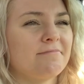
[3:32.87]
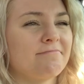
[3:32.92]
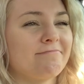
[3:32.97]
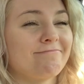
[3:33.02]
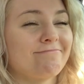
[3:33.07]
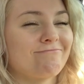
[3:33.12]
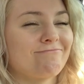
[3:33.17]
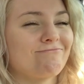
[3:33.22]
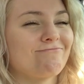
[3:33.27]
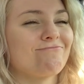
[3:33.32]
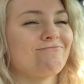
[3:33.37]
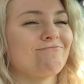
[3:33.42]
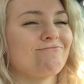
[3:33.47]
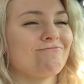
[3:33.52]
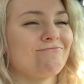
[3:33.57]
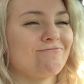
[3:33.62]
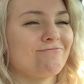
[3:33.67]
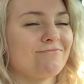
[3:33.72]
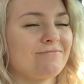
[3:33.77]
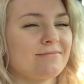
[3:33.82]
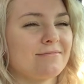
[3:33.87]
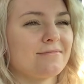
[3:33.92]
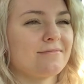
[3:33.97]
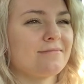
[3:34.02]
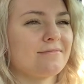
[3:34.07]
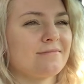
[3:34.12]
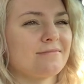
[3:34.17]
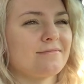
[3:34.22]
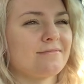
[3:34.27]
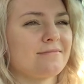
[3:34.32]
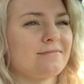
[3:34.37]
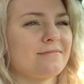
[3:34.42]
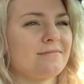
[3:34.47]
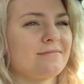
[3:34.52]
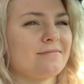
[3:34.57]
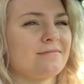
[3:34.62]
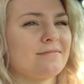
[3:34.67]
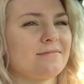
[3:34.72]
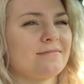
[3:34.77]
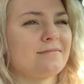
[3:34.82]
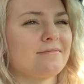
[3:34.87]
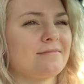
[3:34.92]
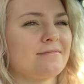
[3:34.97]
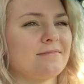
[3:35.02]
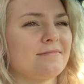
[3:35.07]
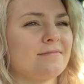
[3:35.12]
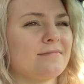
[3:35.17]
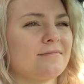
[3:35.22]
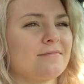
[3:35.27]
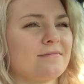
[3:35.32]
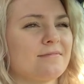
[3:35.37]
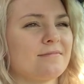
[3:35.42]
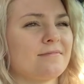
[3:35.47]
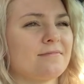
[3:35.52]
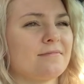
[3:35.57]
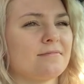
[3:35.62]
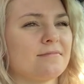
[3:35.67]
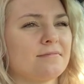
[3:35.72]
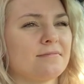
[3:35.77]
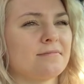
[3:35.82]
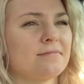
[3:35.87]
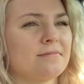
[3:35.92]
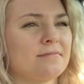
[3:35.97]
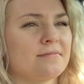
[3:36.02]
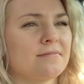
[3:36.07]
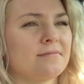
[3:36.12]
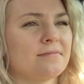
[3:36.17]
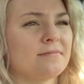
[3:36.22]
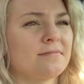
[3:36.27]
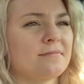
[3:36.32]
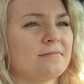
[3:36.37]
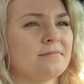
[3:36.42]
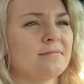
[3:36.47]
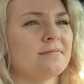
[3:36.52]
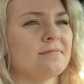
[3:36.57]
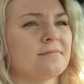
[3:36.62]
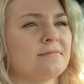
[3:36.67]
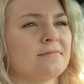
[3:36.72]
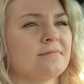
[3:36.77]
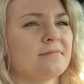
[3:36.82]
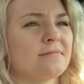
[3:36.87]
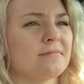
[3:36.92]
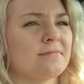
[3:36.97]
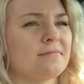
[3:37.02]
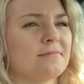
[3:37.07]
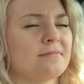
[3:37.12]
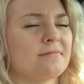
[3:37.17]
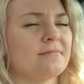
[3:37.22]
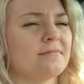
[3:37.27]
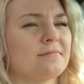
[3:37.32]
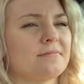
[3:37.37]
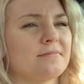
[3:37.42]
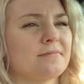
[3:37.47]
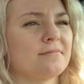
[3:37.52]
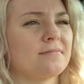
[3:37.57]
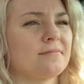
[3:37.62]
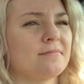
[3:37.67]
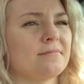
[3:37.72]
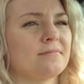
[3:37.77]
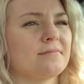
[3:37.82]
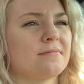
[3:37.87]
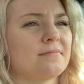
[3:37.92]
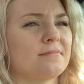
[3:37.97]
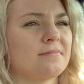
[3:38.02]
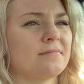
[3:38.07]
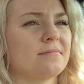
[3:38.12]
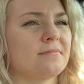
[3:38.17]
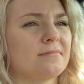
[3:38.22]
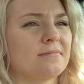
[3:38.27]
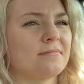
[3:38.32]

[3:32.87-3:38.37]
No words are spoken by the person on screen.